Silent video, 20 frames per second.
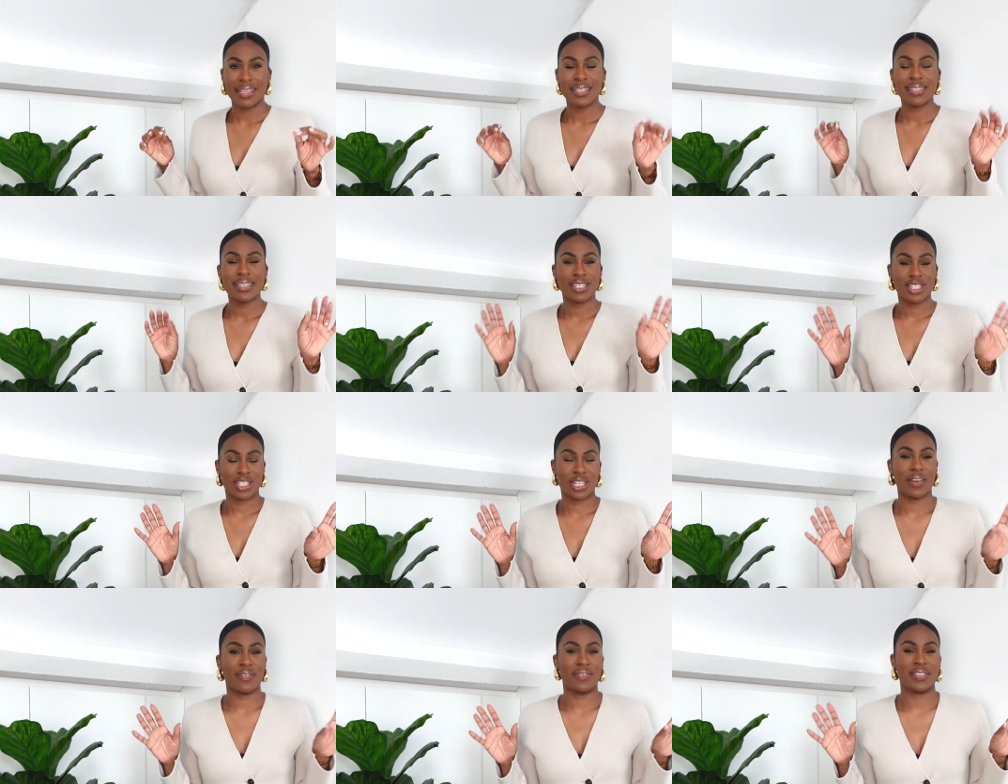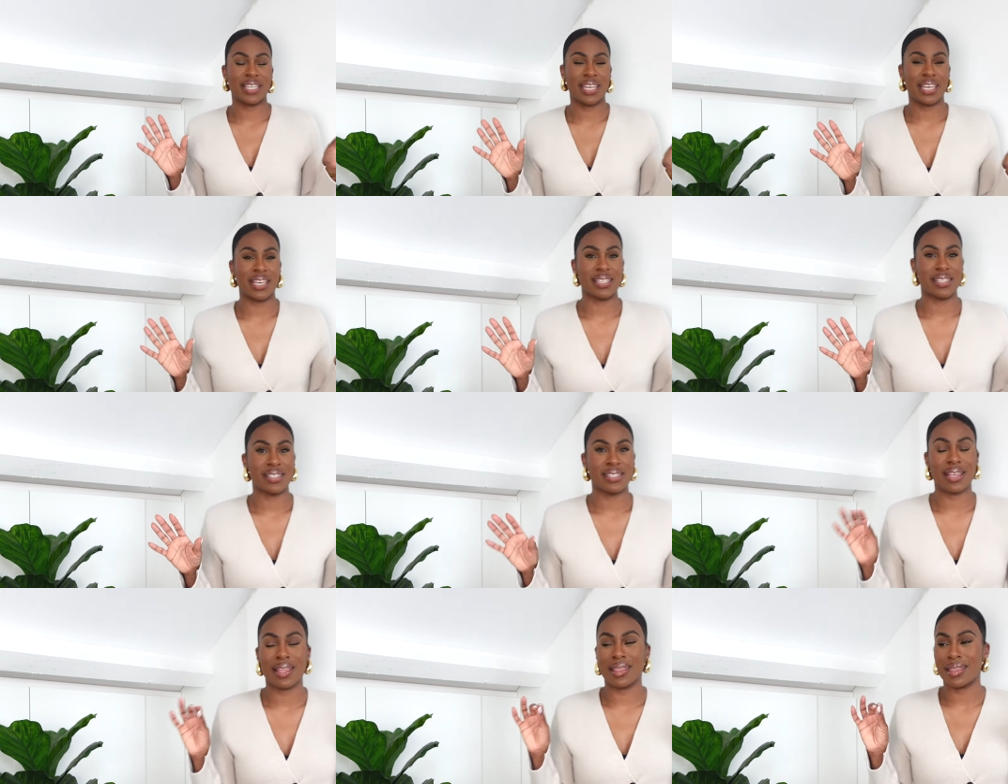is chef's
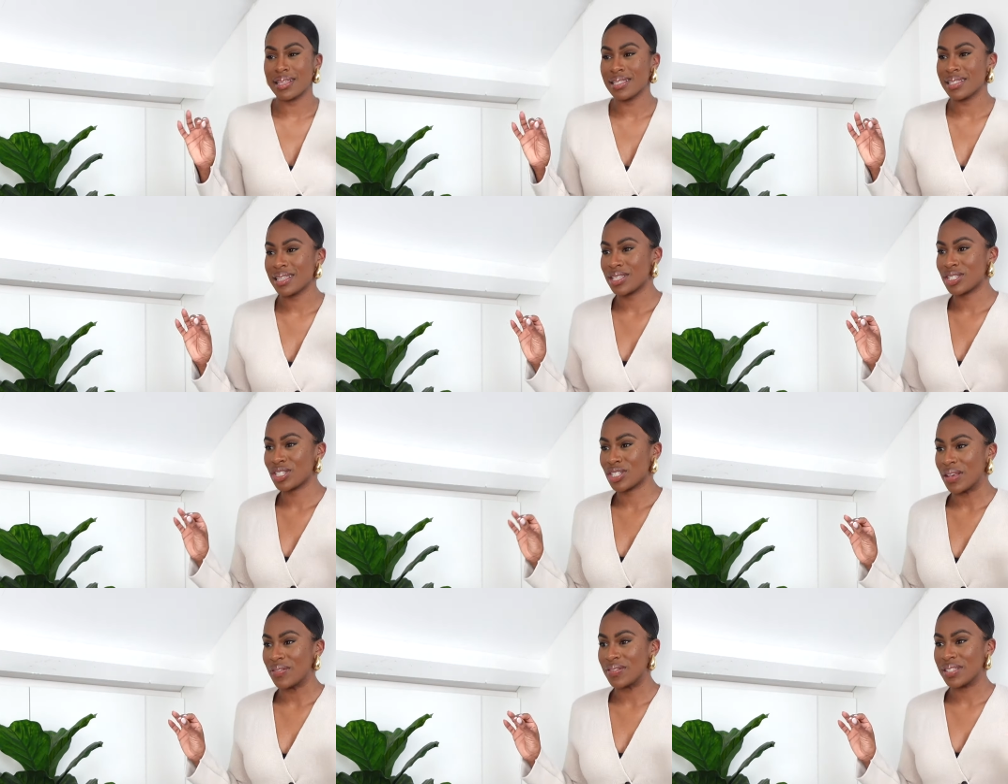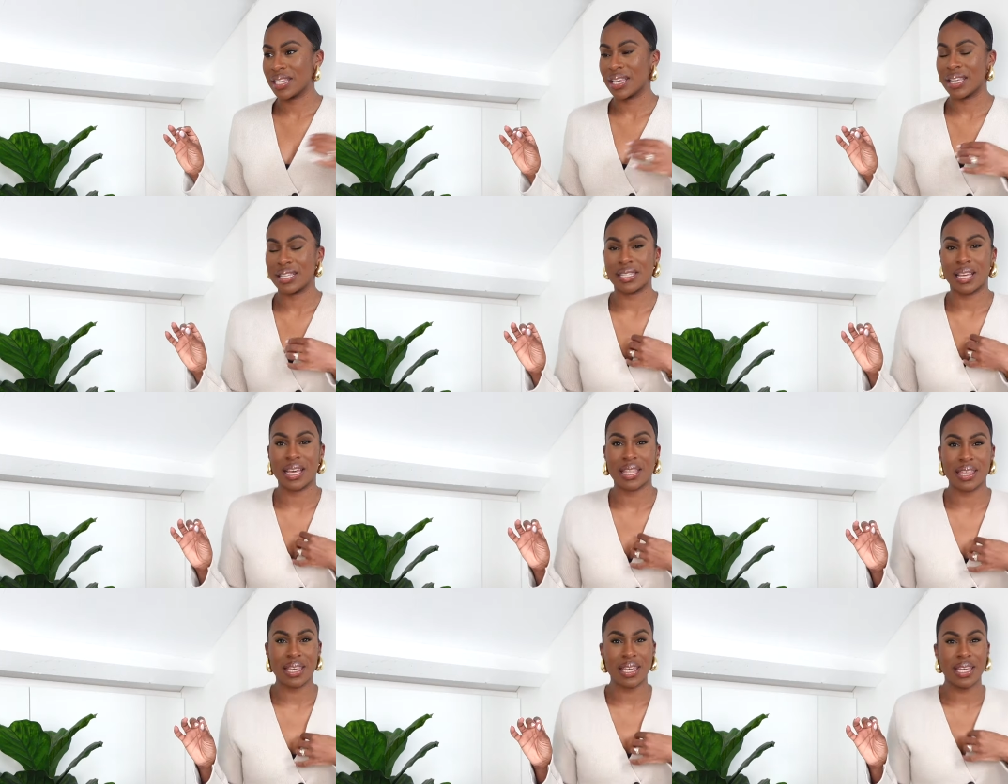kiss. This is chef's kiss.
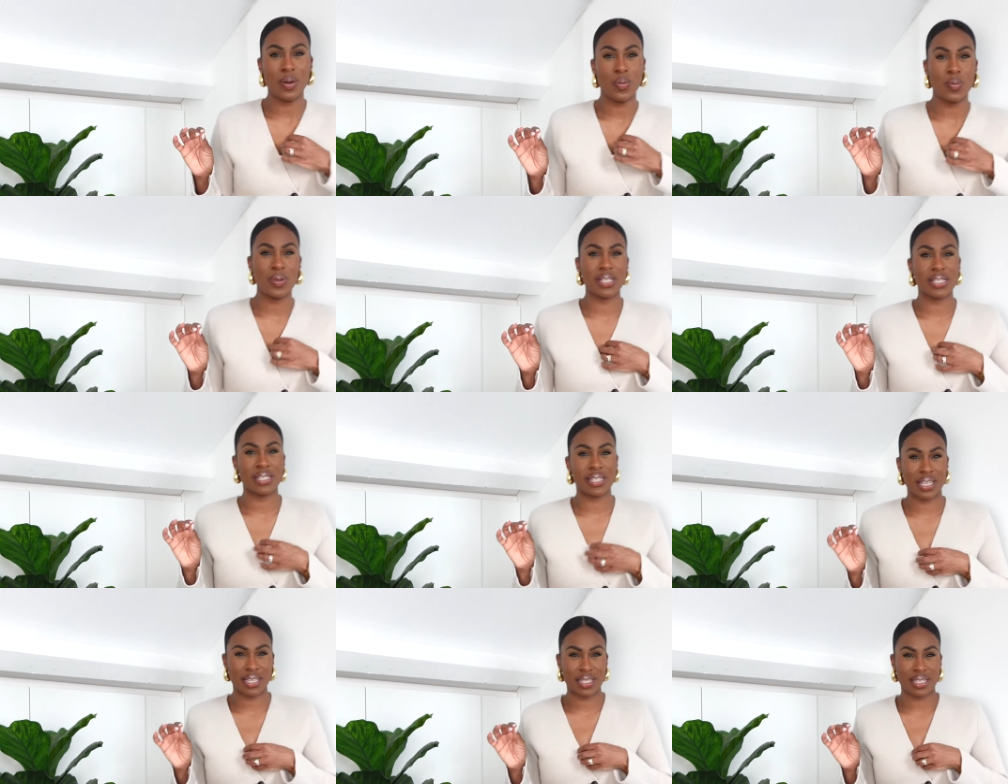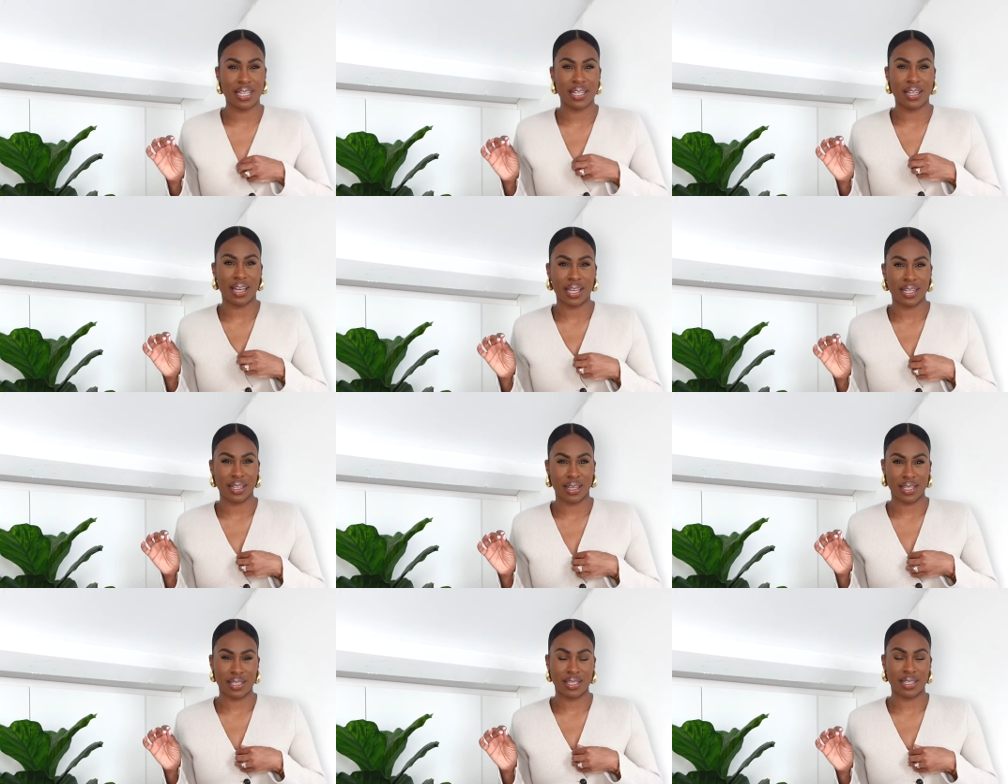I think it was
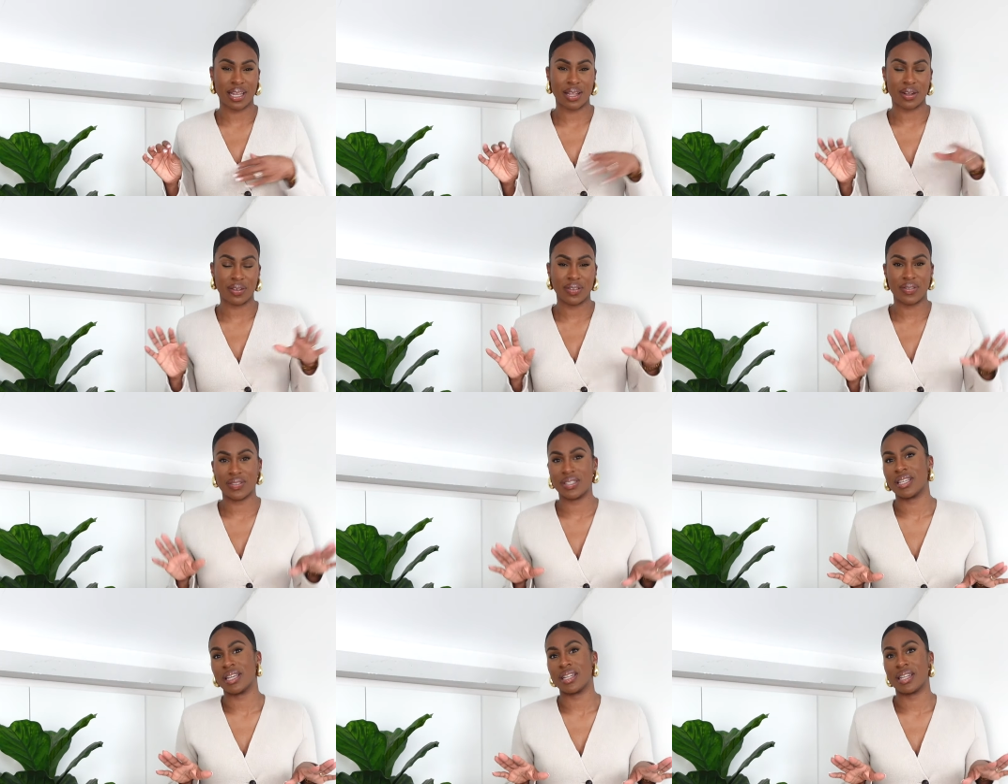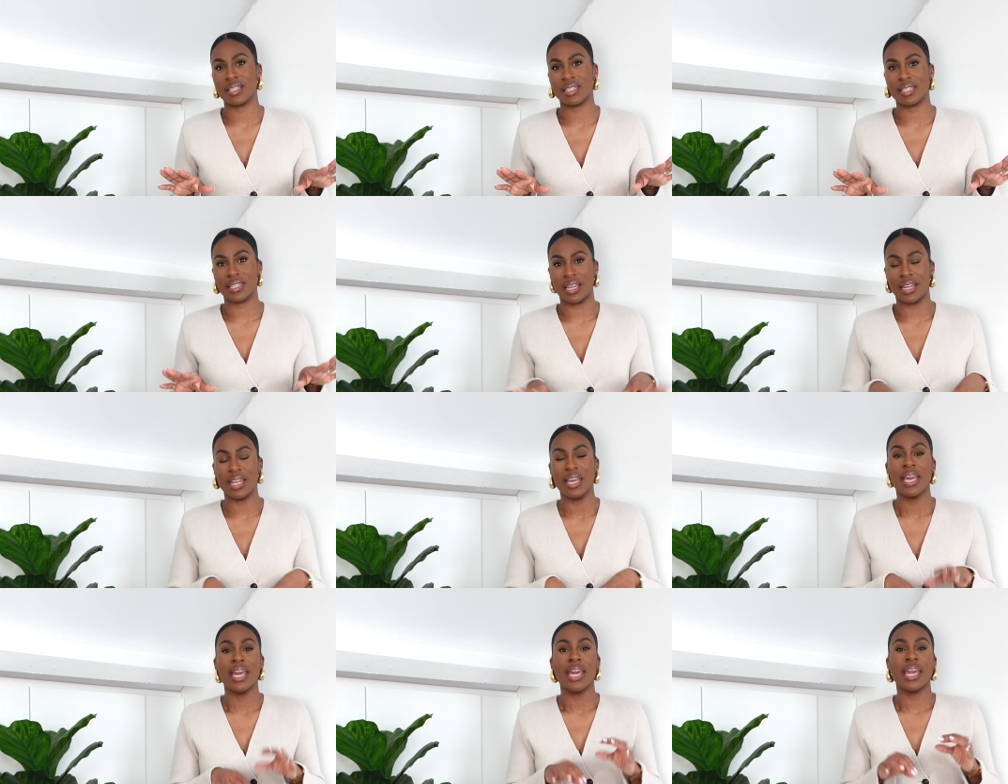$69.99 or $59.99.